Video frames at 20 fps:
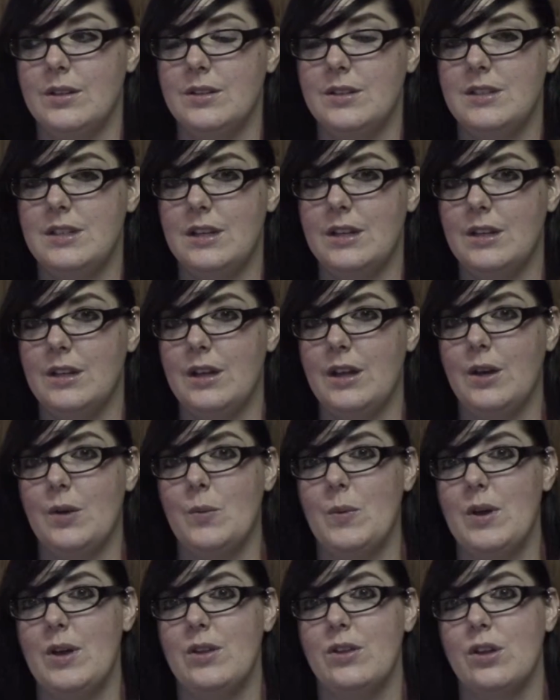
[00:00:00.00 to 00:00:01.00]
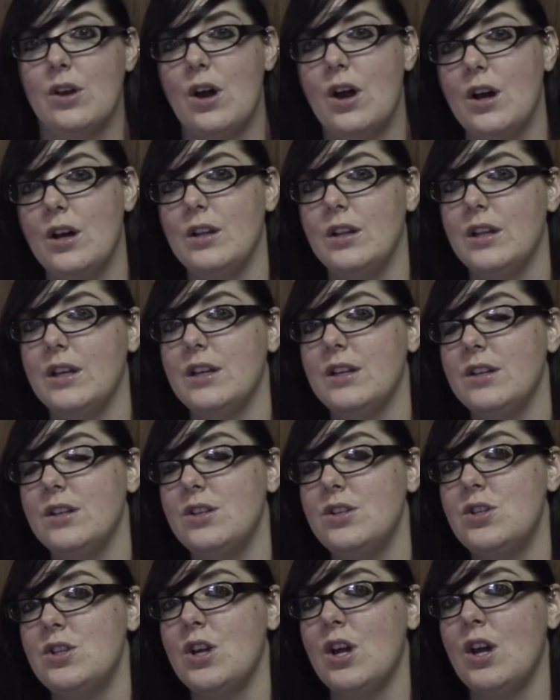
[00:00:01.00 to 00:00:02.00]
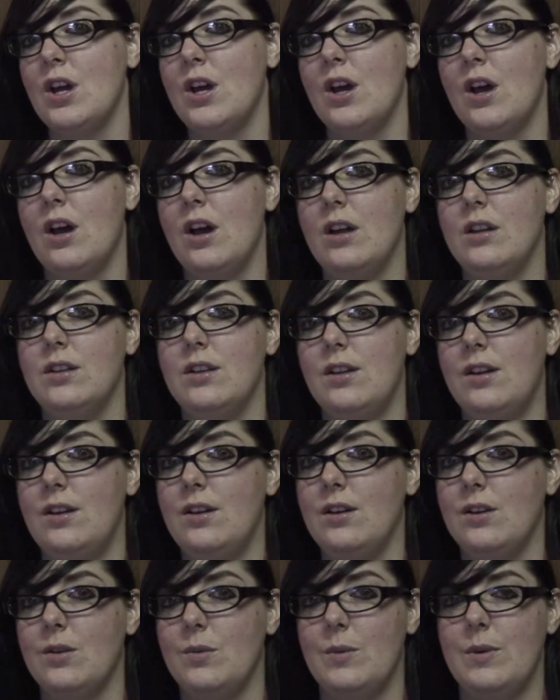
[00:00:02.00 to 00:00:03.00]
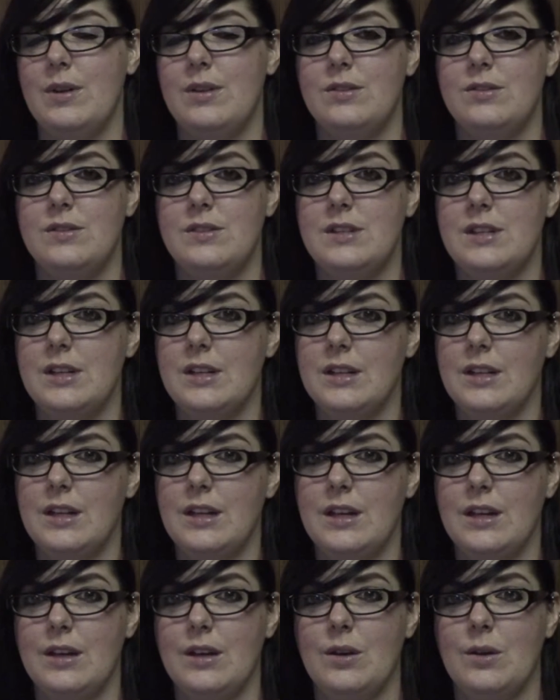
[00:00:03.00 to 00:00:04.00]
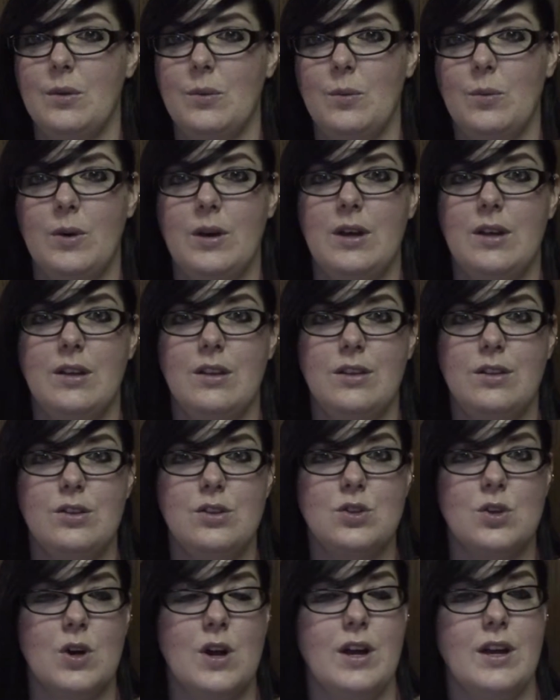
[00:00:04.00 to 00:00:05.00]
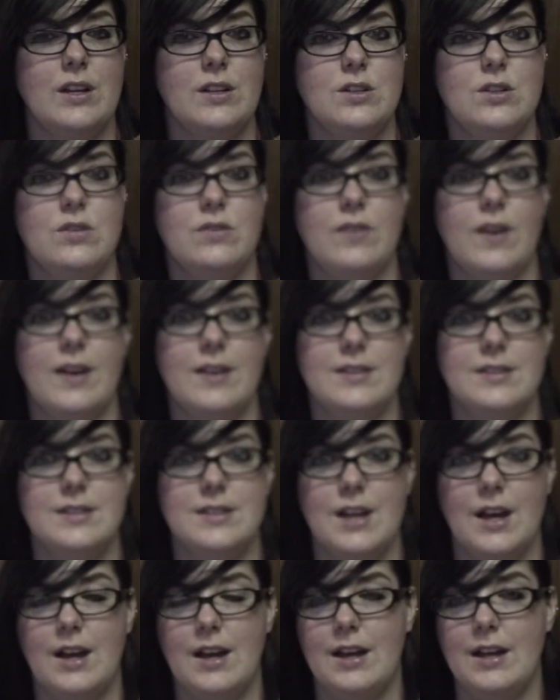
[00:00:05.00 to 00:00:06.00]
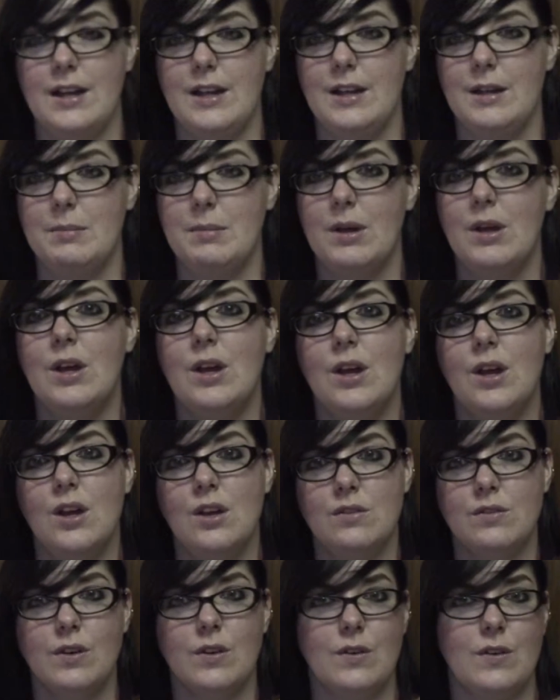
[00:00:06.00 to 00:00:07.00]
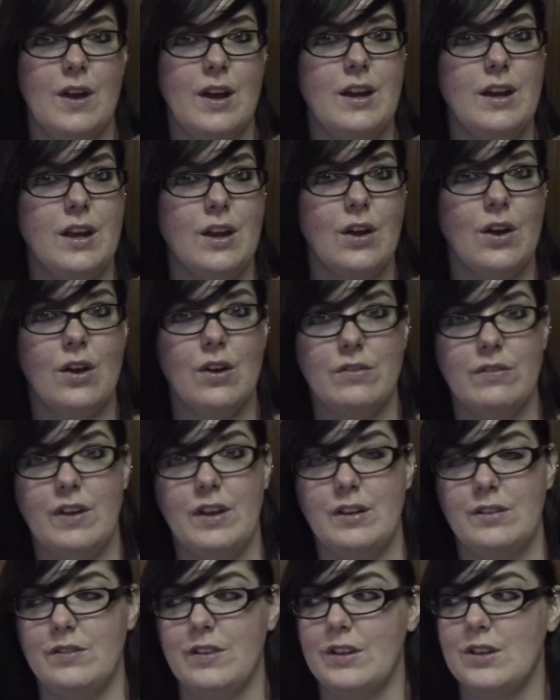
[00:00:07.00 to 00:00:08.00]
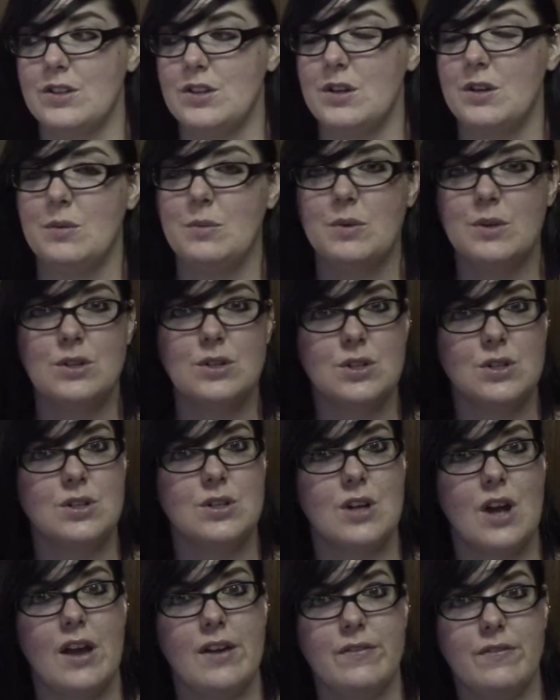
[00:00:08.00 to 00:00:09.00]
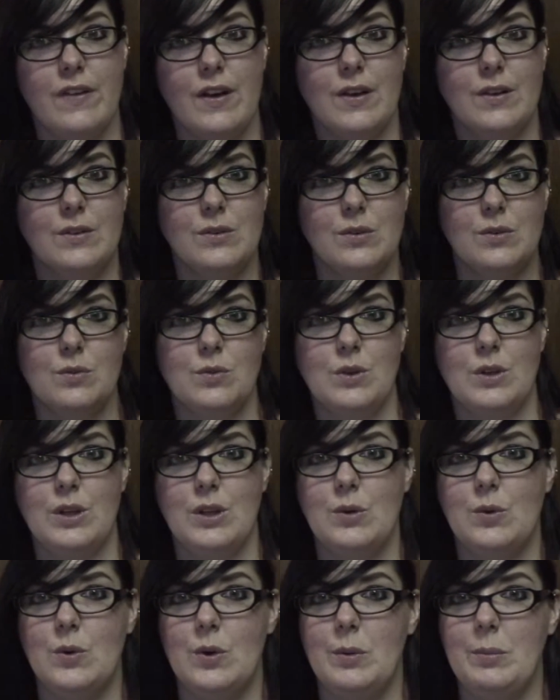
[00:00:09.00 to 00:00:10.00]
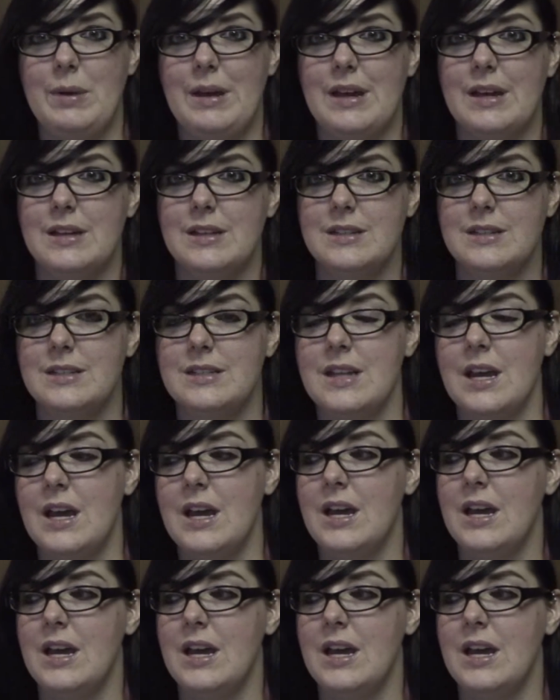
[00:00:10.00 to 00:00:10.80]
dealing with college along with dealing with trying to find time for writing her fanfiction, which I found really cool because